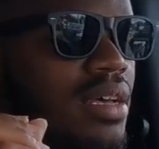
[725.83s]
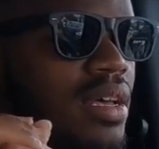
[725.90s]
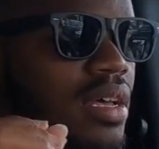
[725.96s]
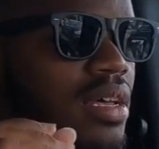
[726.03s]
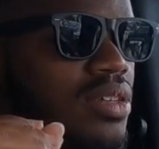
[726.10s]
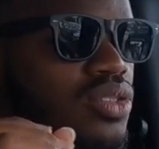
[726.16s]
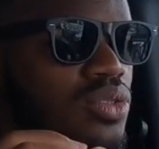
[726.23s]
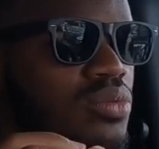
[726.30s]

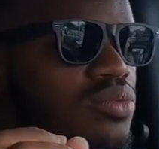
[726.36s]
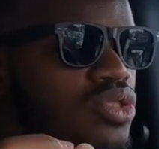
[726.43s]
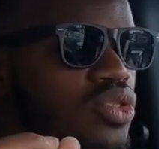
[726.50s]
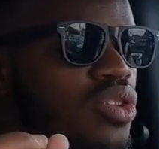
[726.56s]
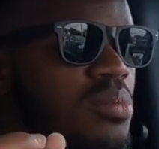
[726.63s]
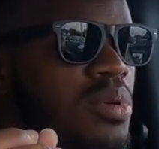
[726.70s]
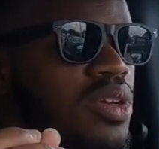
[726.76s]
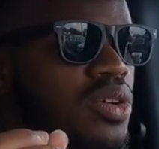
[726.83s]
uh,
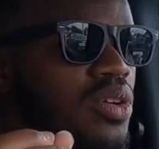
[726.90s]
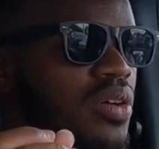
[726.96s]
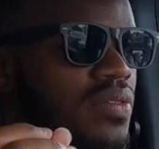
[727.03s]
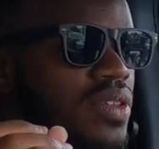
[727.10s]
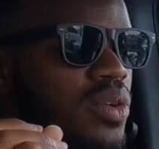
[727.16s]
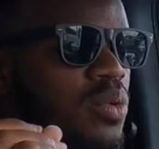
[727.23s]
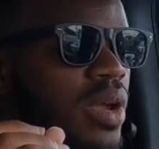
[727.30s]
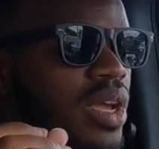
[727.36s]
trim here of
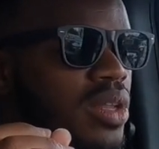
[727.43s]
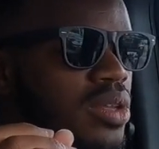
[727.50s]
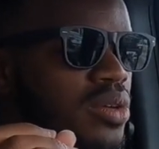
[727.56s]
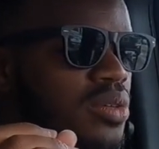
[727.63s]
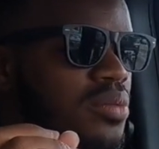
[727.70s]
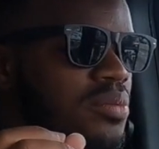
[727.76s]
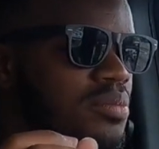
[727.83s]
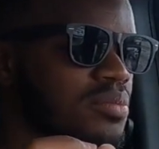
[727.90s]
the Wrangler.